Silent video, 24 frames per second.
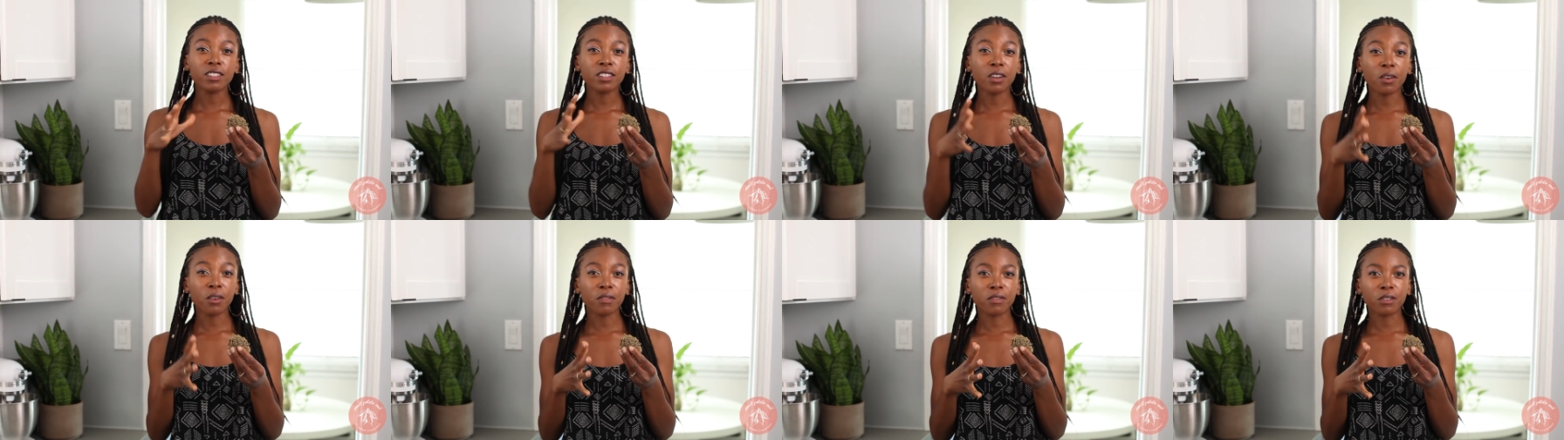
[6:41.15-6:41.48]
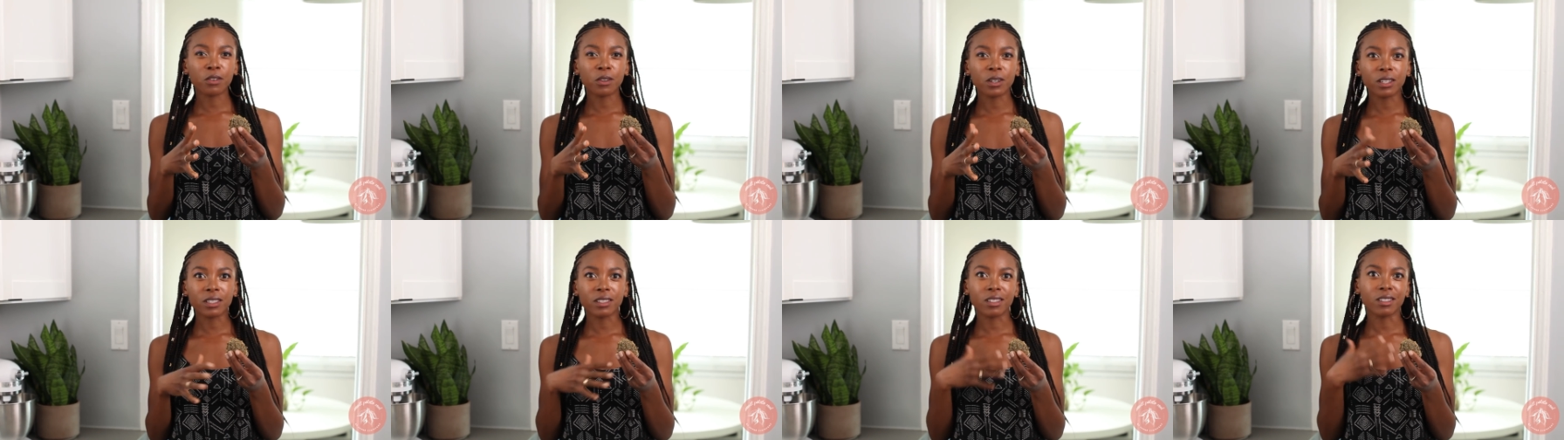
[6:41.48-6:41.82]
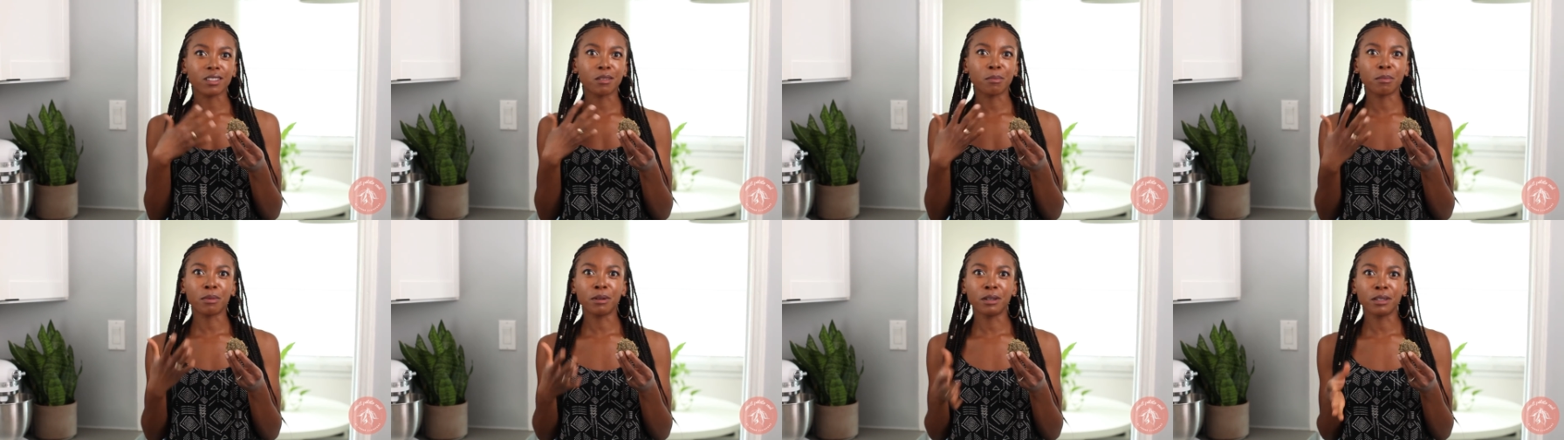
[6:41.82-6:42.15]
So of course
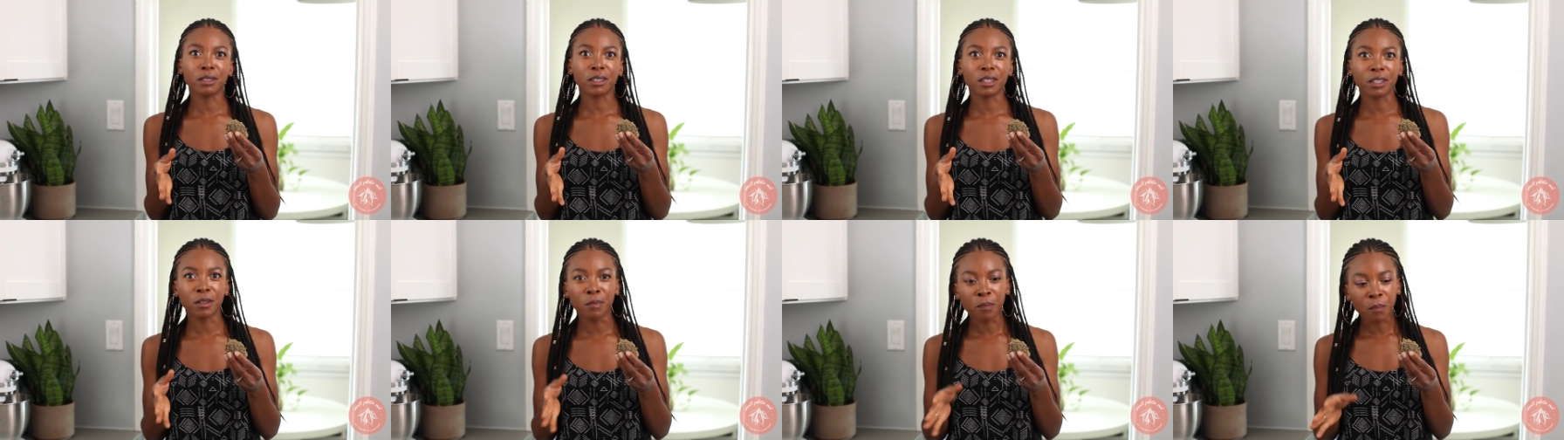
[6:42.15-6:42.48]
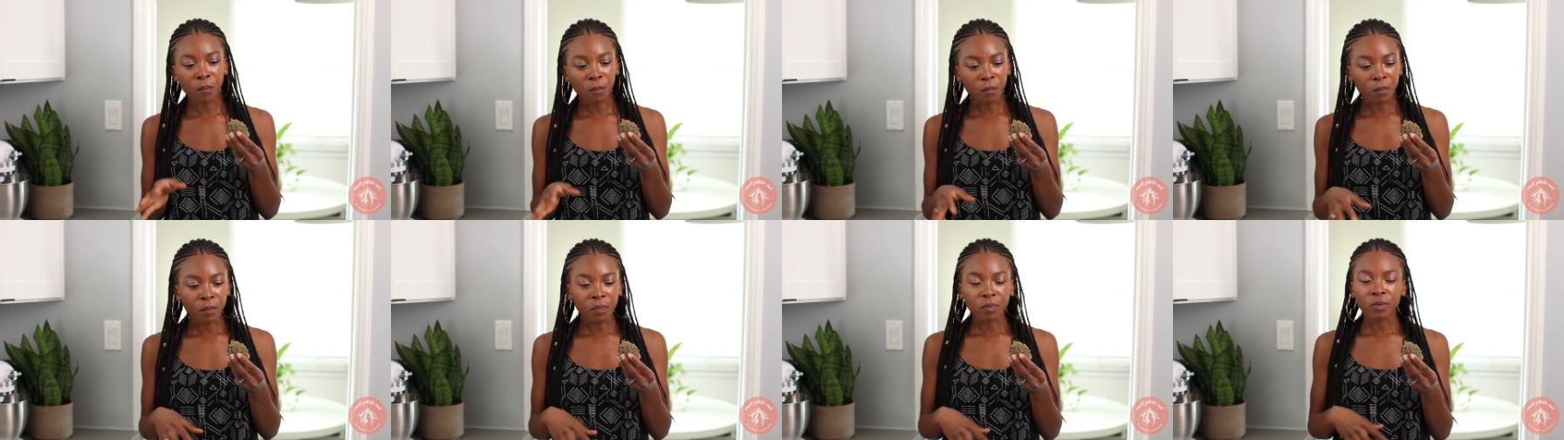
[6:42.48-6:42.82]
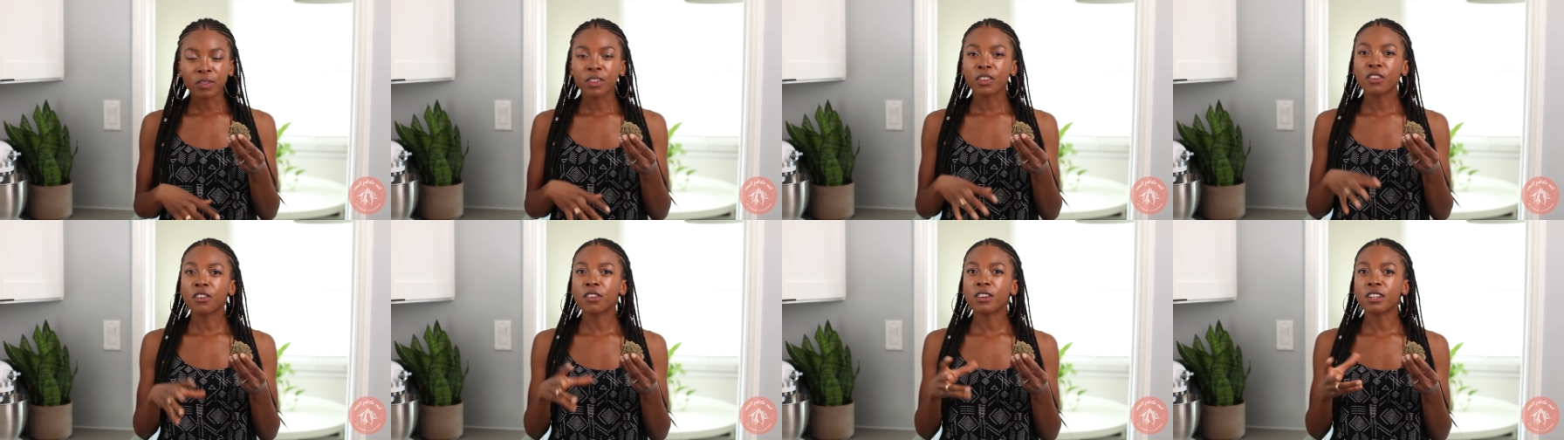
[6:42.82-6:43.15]
it's a burger,
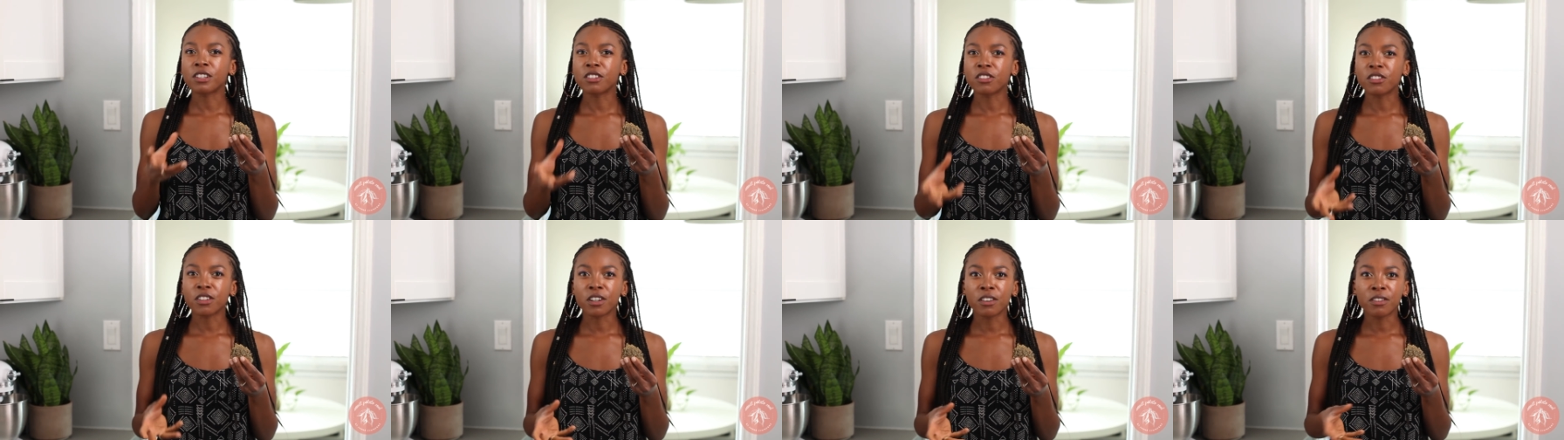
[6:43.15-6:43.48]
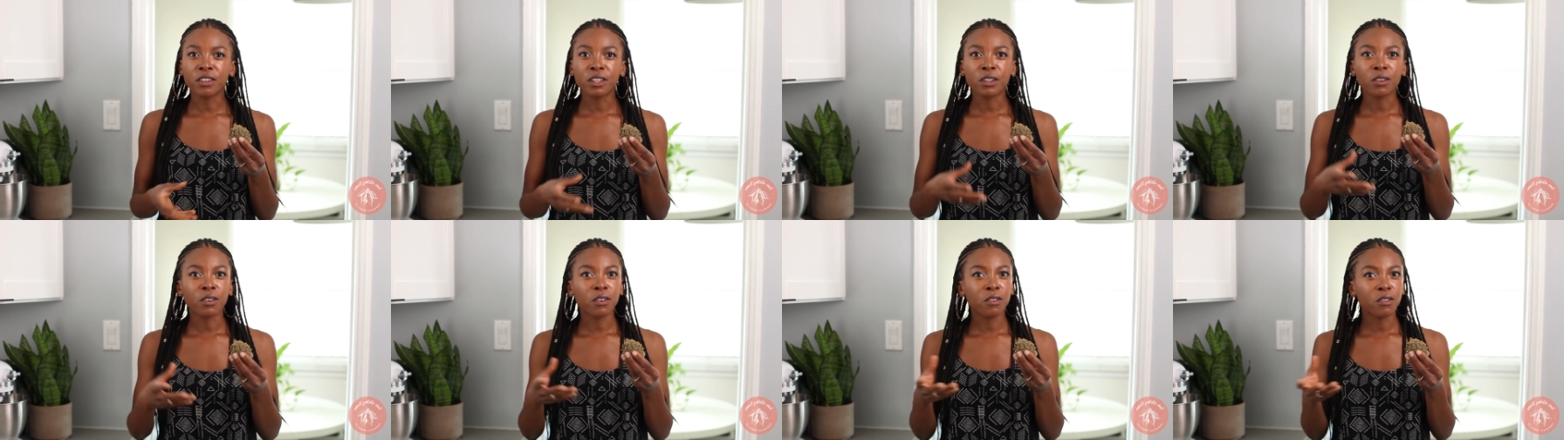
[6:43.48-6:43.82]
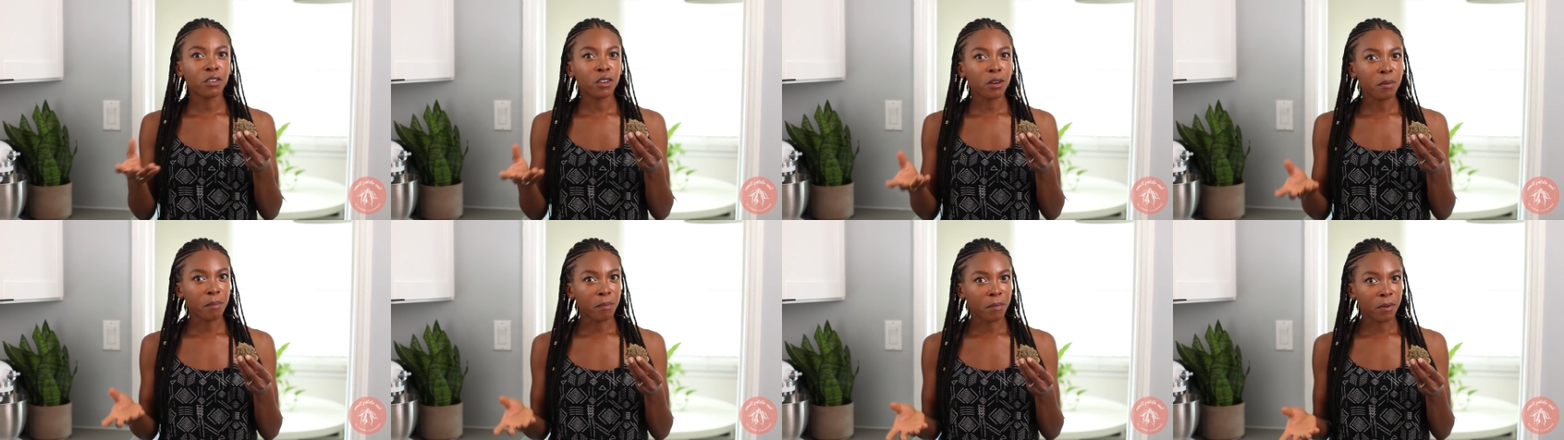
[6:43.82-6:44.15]
you can serve it
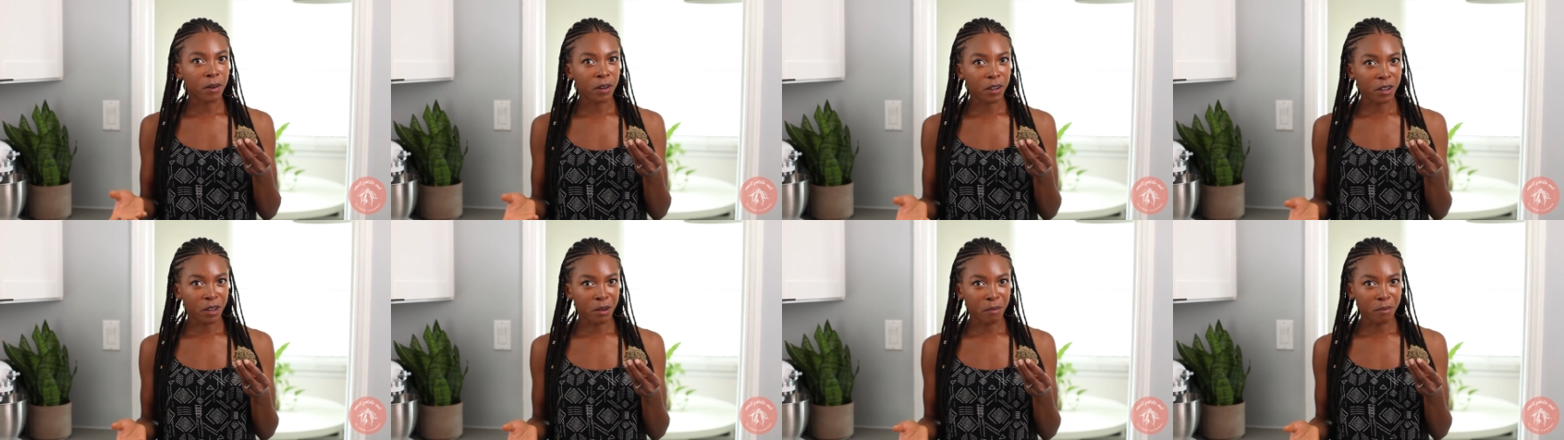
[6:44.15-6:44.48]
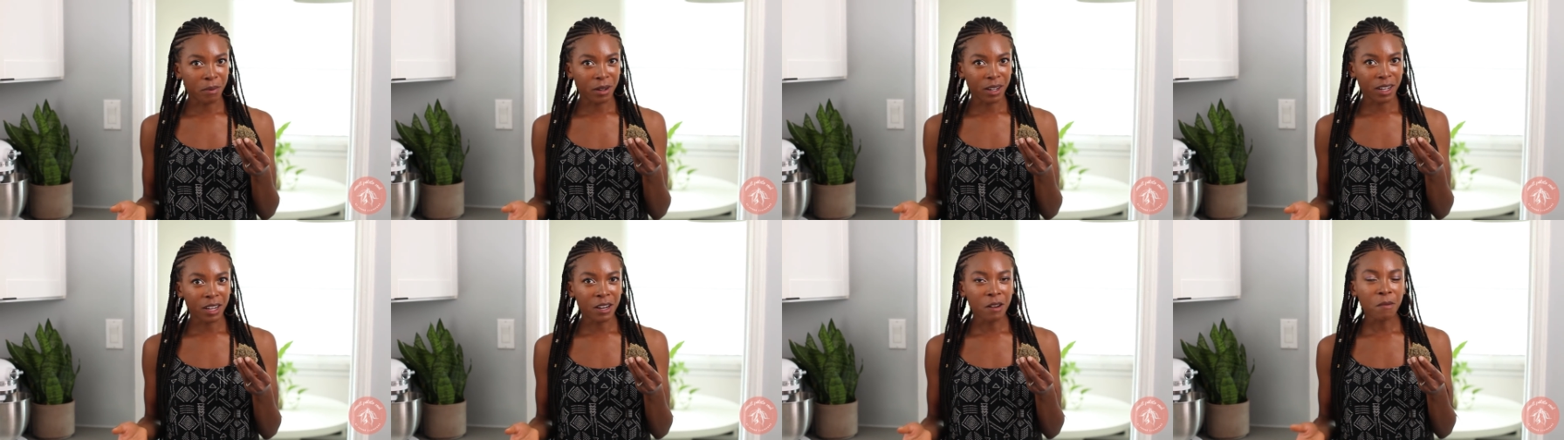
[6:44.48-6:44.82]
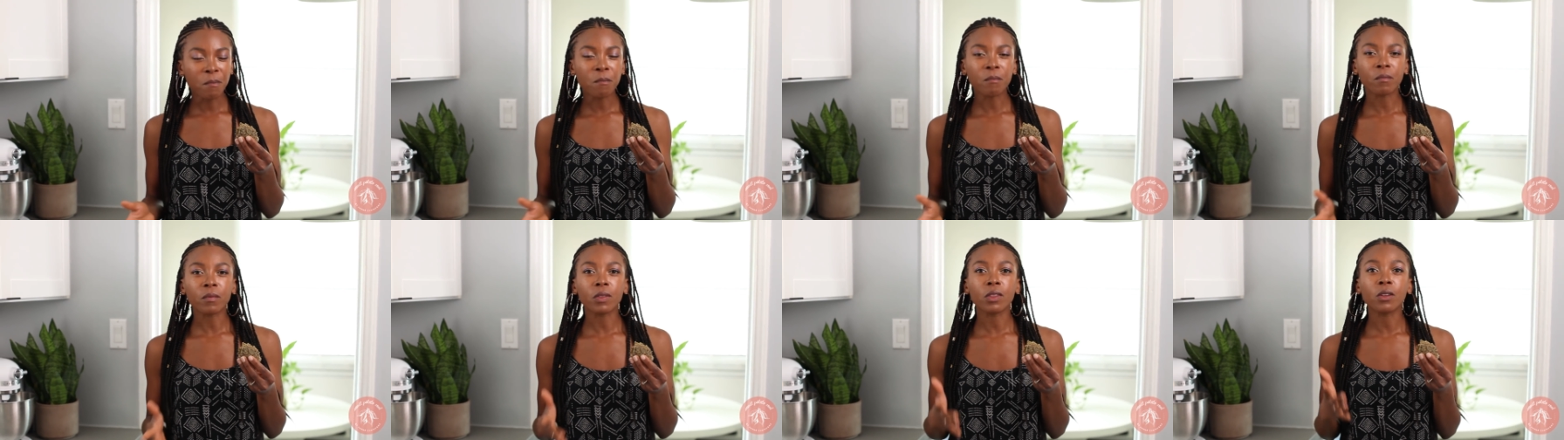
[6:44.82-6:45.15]
over a burger
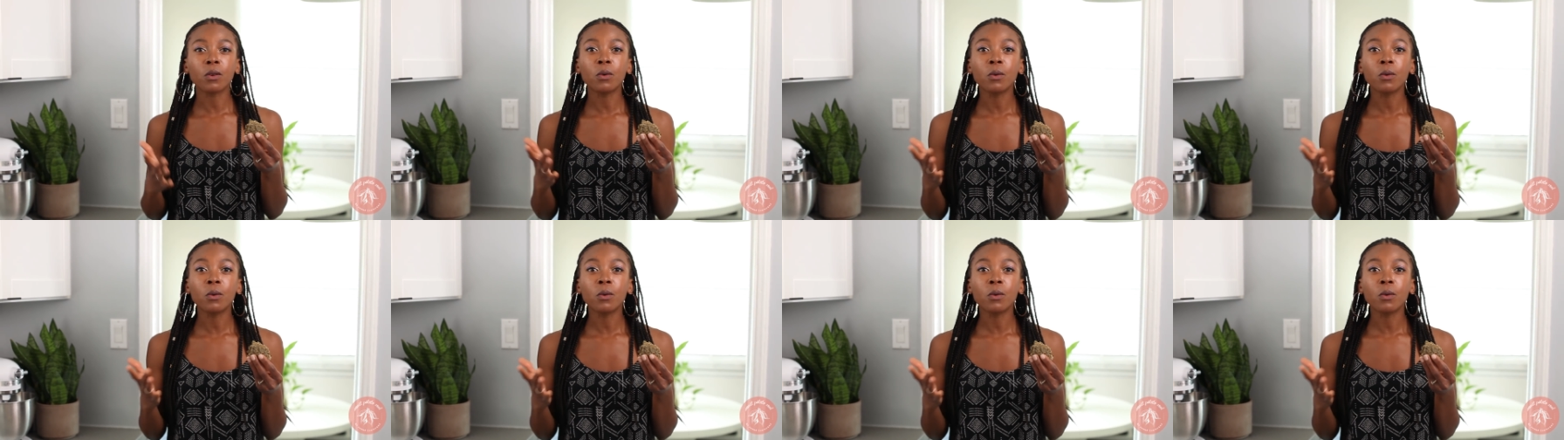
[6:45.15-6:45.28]
bun,